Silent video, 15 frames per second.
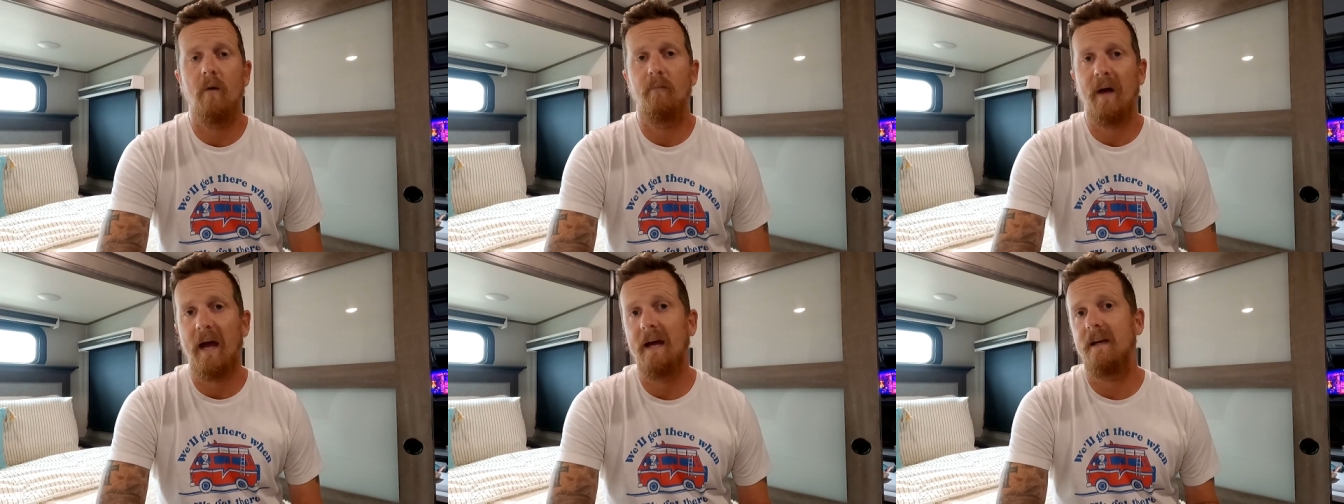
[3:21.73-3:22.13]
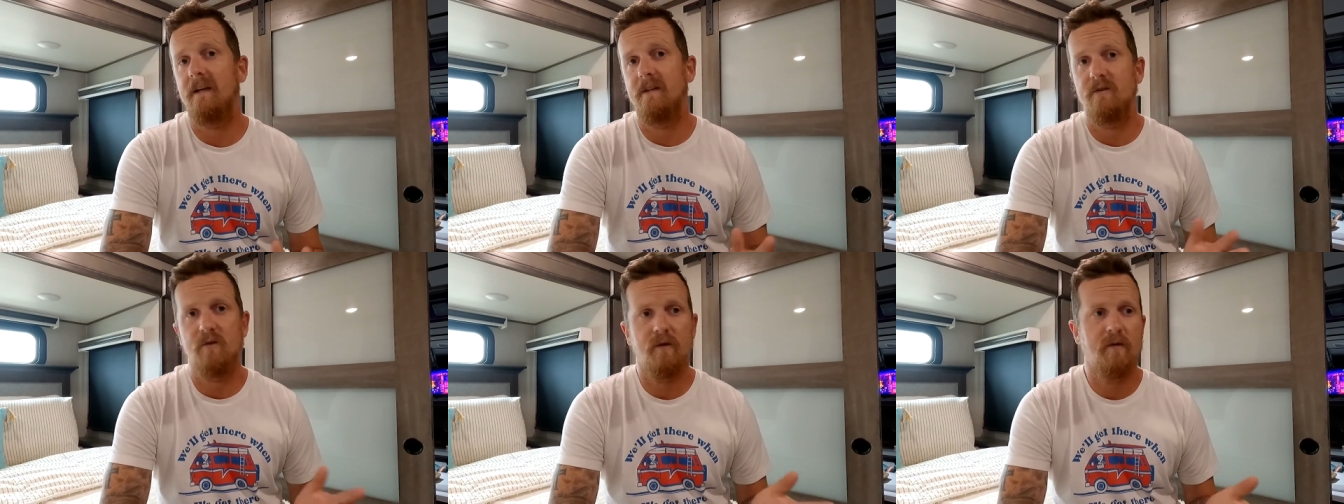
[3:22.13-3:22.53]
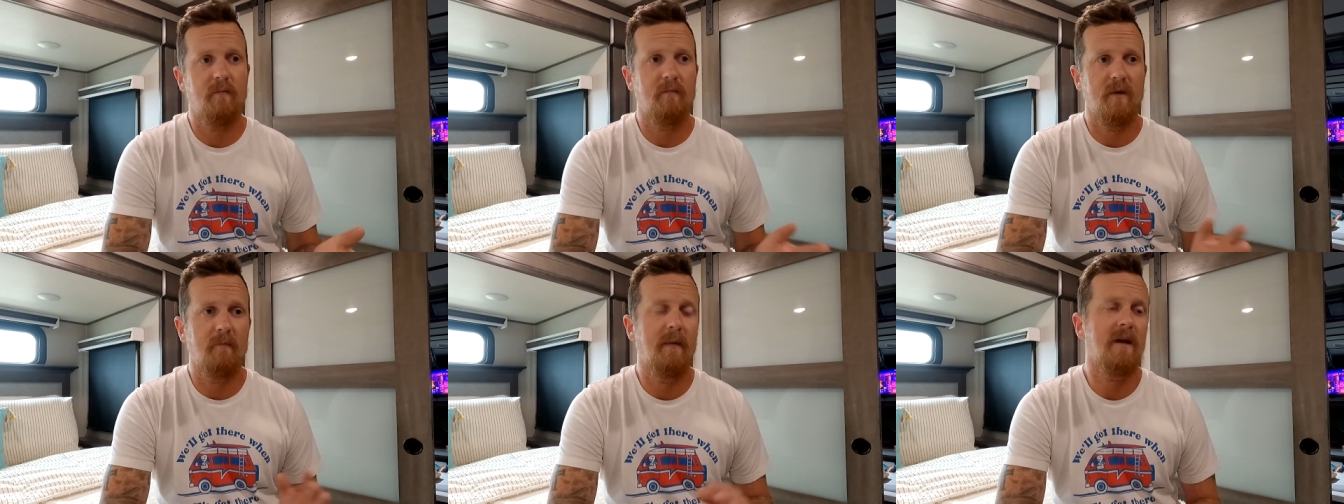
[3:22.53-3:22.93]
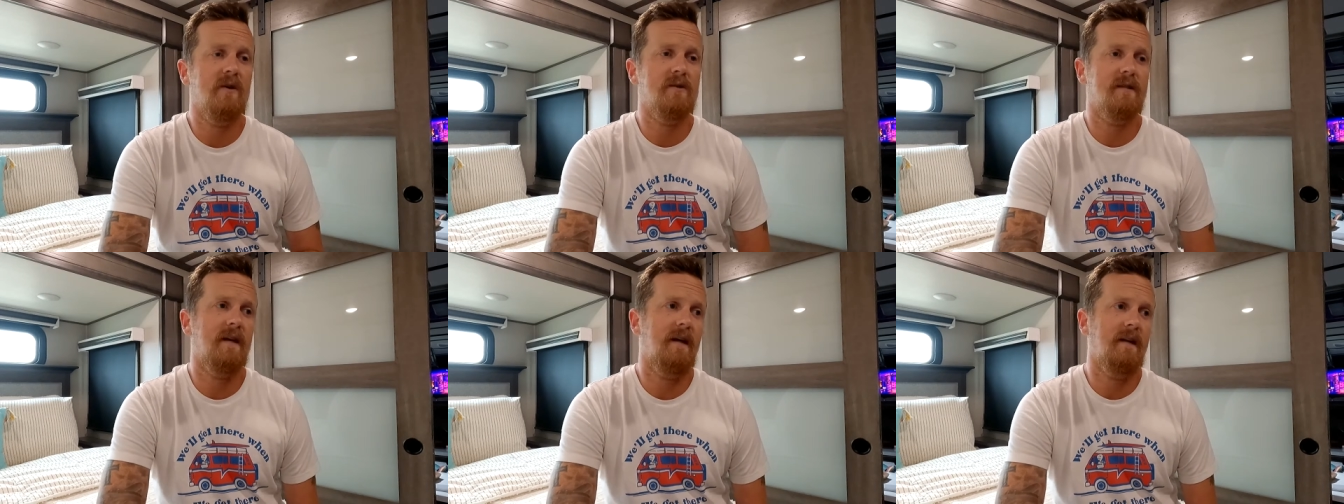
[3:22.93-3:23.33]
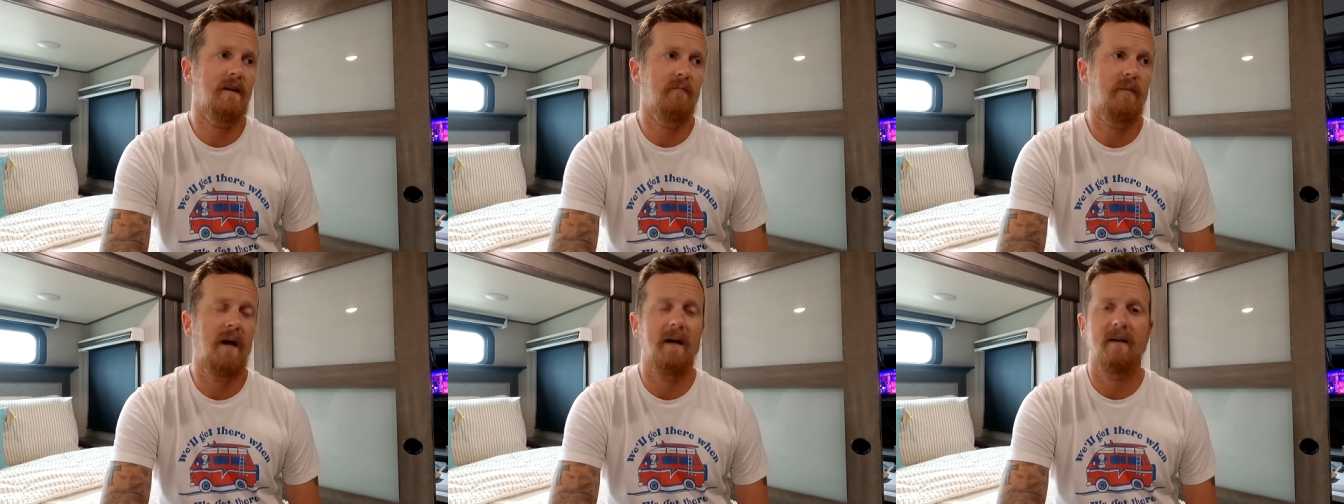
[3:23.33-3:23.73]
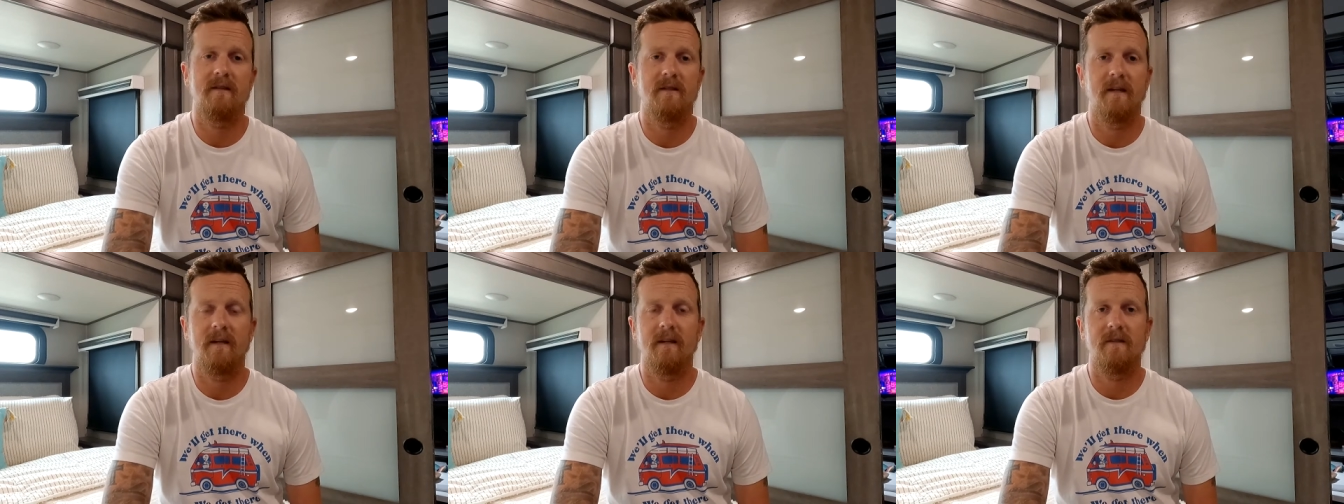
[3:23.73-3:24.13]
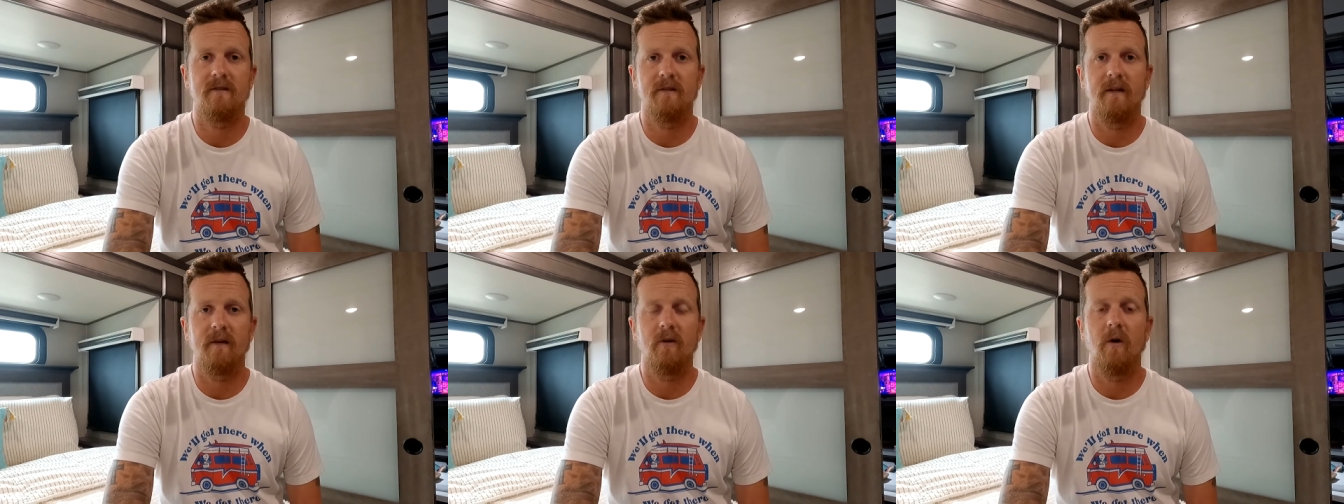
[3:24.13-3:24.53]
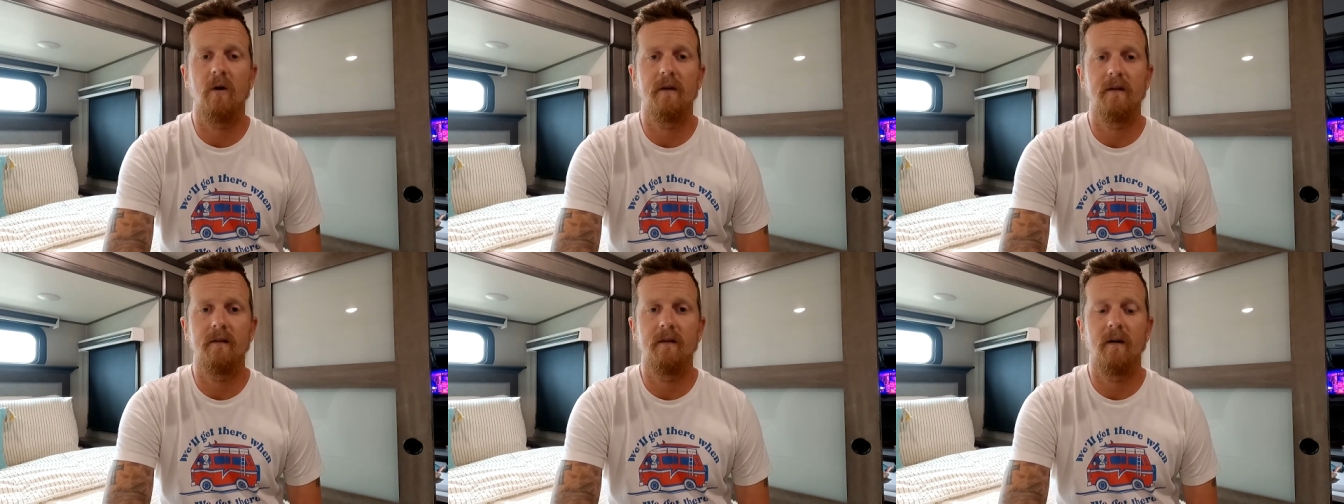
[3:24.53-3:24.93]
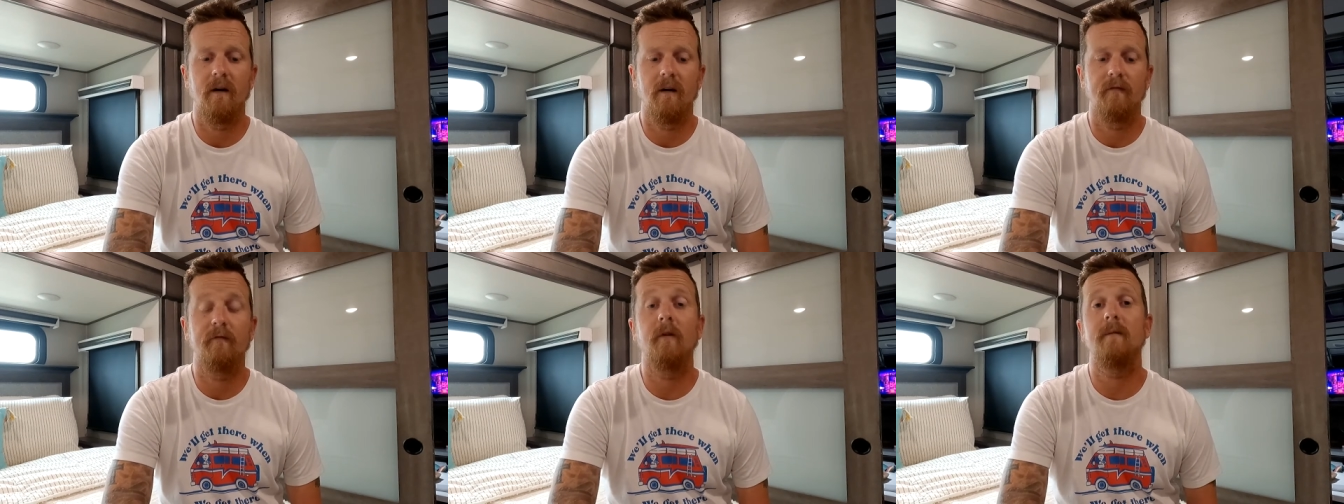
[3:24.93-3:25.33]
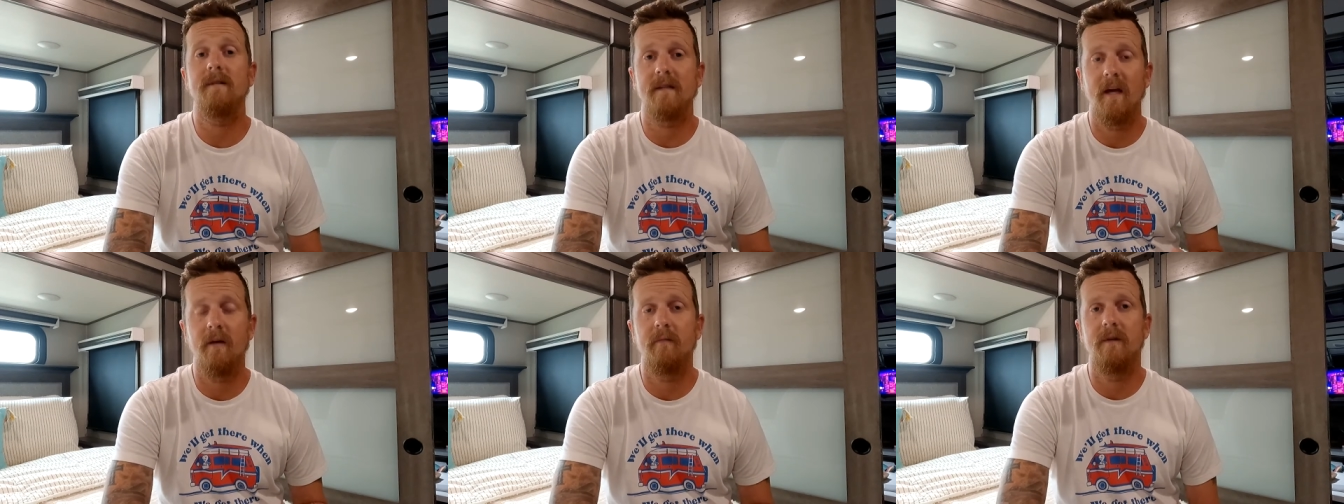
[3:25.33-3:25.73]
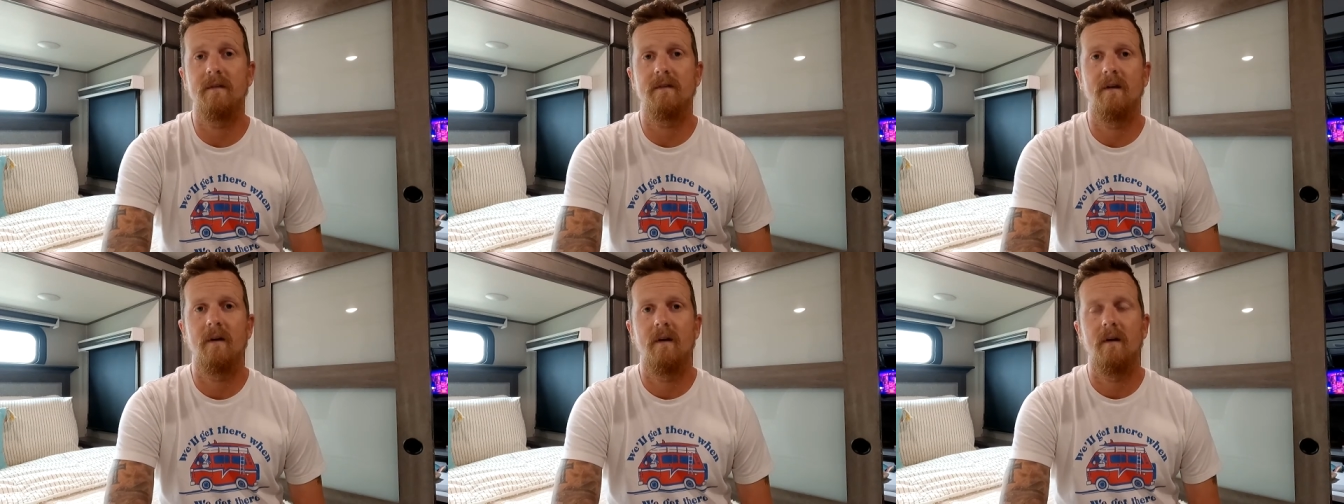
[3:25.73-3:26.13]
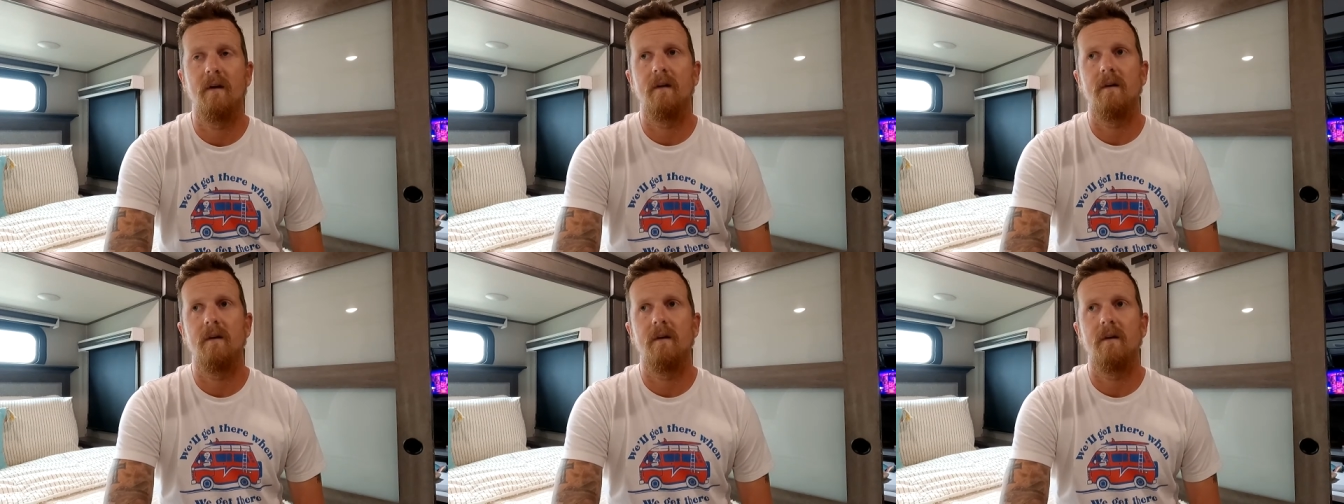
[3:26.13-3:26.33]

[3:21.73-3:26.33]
package, or the mail scanning package, I guess they call it, from escapees.